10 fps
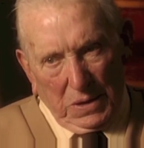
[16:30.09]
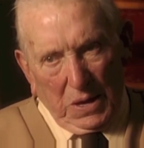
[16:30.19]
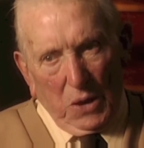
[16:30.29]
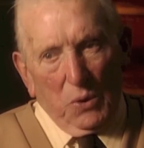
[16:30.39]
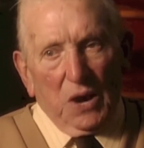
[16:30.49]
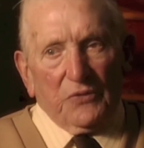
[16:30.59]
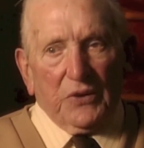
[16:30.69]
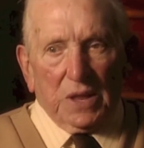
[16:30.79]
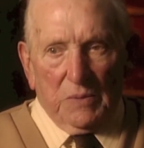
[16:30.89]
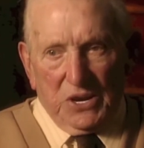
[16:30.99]
A white
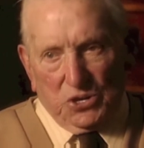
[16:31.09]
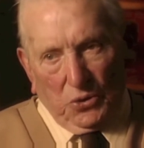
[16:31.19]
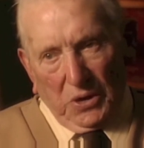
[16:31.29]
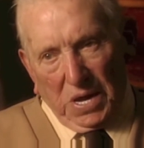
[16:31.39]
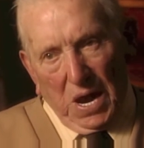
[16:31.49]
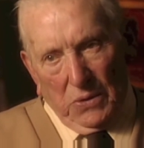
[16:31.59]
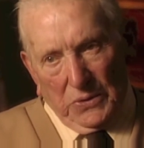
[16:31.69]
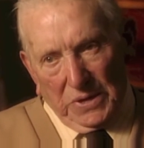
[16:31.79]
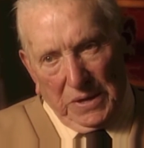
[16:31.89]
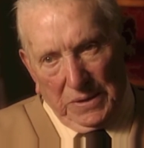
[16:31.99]
feather means you're a
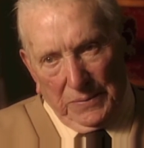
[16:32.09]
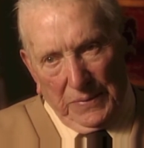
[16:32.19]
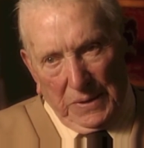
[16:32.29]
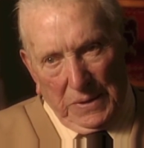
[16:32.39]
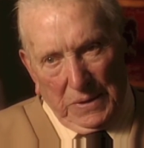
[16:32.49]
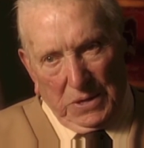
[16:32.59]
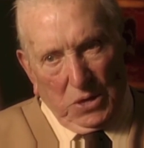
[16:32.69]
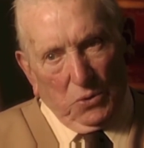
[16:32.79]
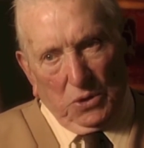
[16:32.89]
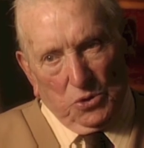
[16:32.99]
coward.
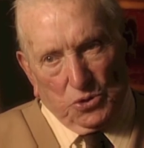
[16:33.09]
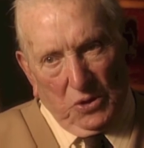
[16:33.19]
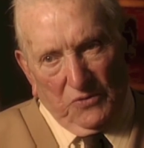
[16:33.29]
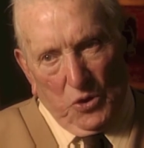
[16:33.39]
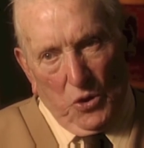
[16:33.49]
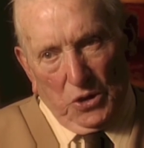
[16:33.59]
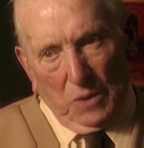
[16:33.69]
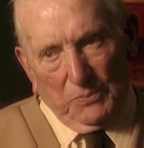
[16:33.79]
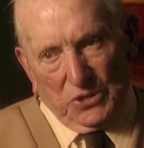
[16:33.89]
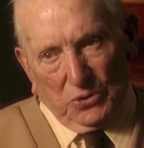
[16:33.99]
You should have joined
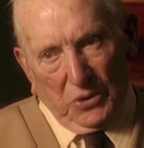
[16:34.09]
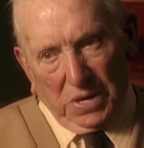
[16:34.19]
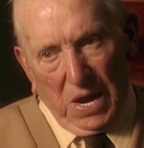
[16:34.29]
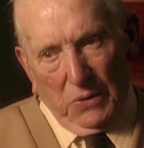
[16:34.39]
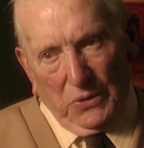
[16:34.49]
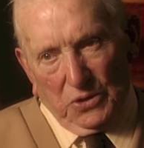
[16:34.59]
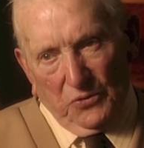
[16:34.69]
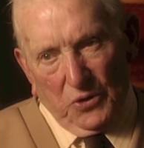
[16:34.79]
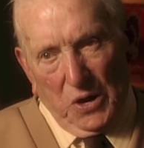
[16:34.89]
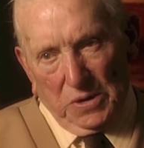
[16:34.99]
up, but you're a coward. You're
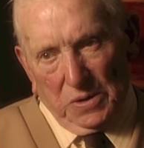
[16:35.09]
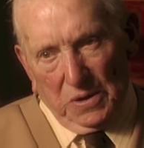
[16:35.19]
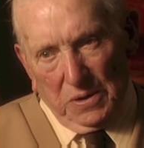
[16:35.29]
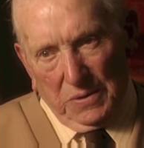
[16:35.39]
frightened.